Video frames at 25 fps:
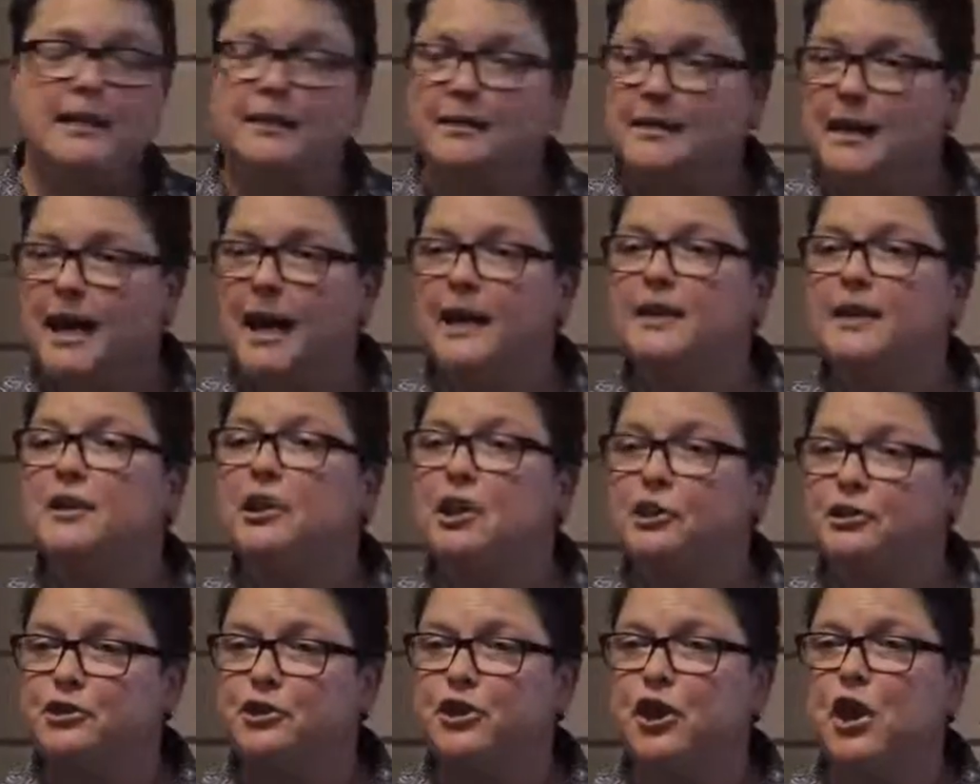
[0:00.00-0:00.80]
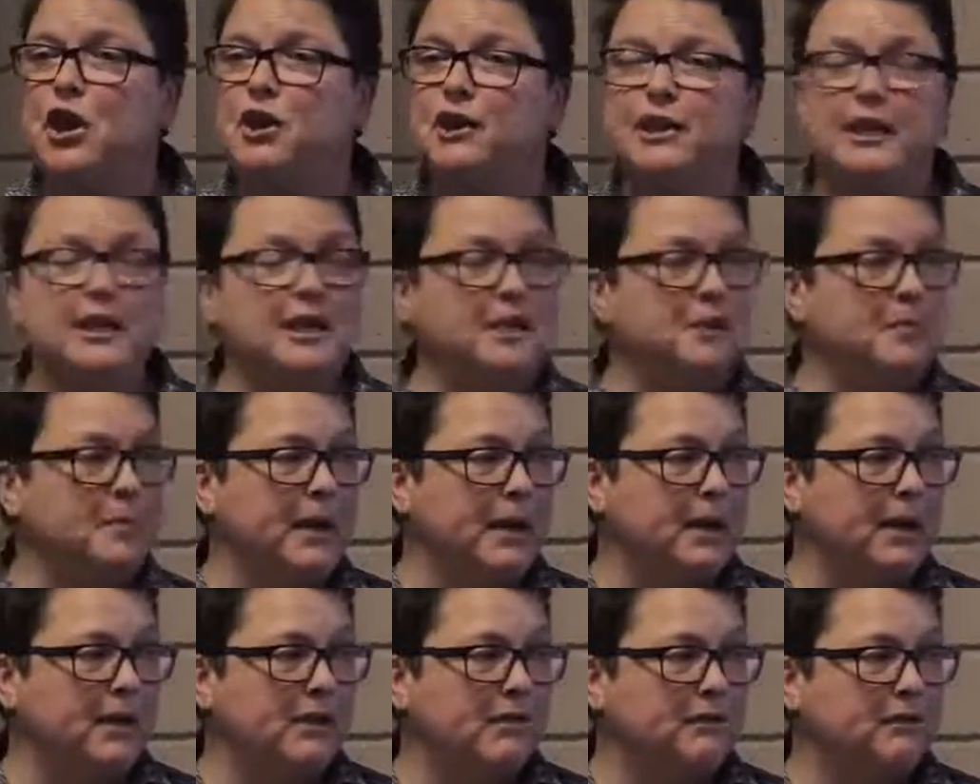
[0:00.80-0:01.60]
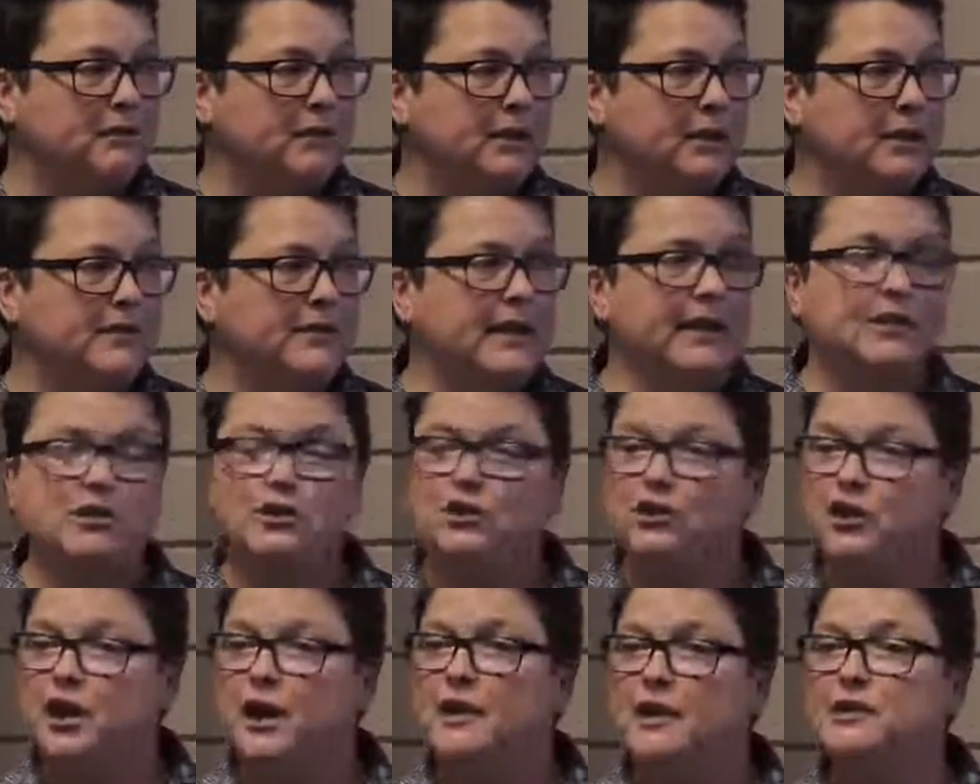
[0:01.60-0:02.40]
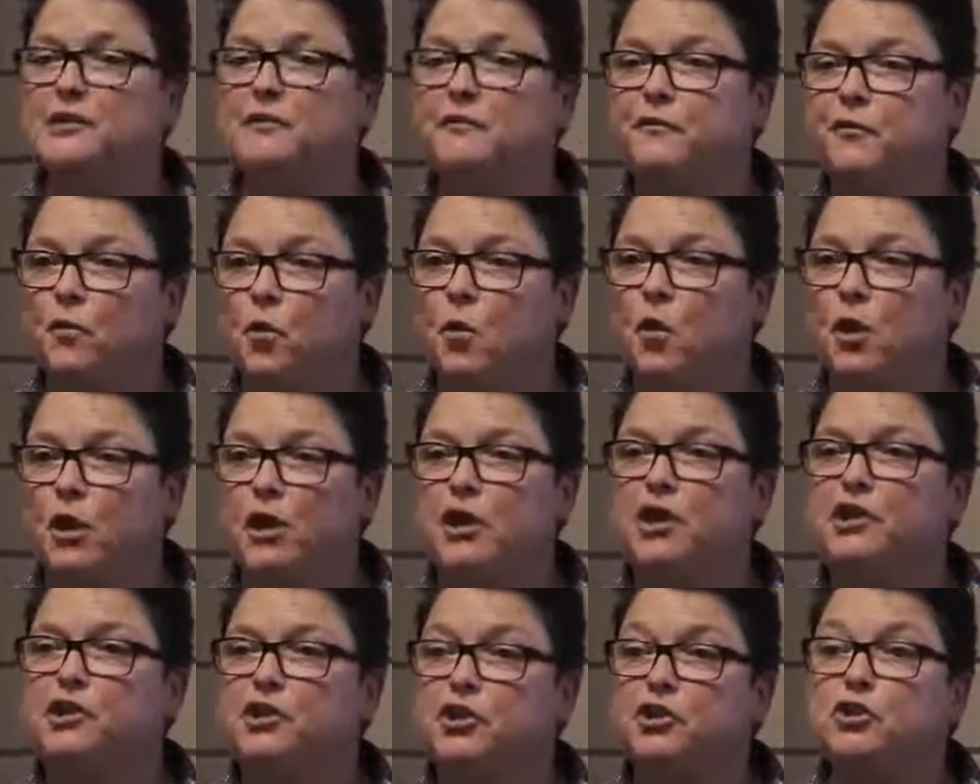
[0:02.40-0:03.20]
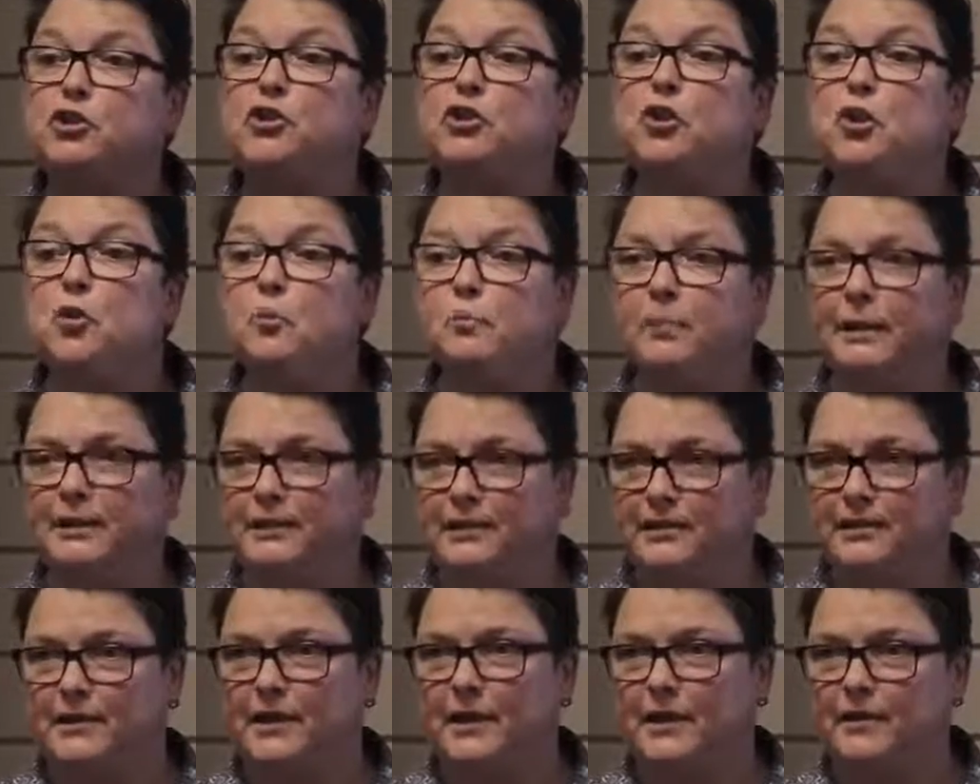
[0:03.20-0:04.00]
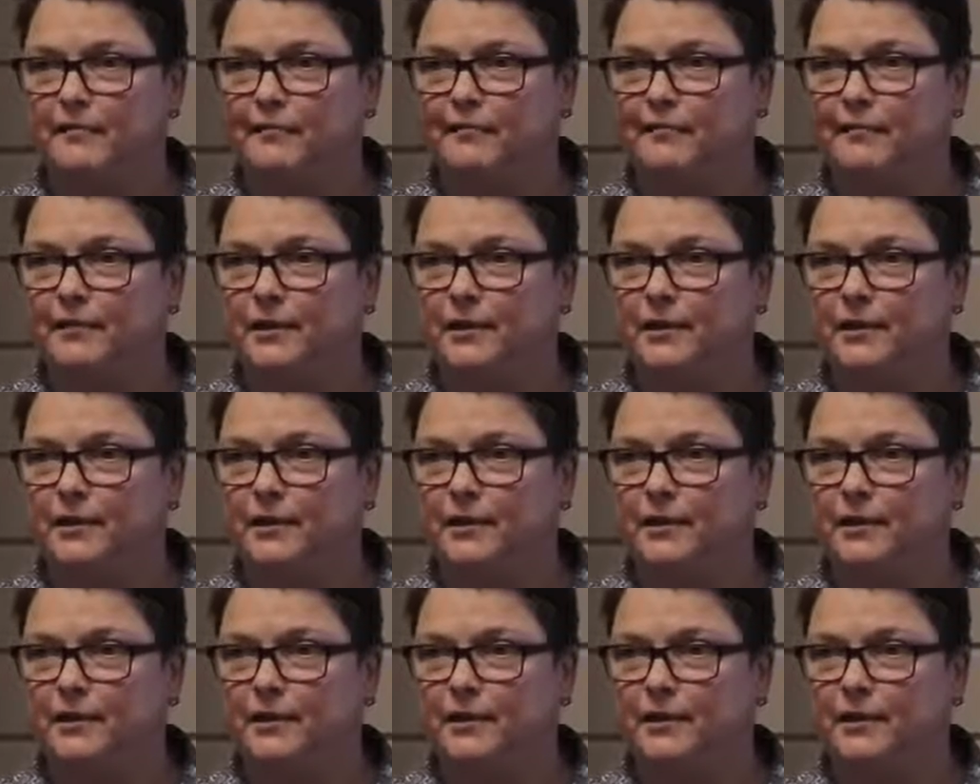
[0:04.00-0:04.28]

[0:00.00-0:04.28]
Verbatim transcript: Get a junk email that's just for stupid stuff,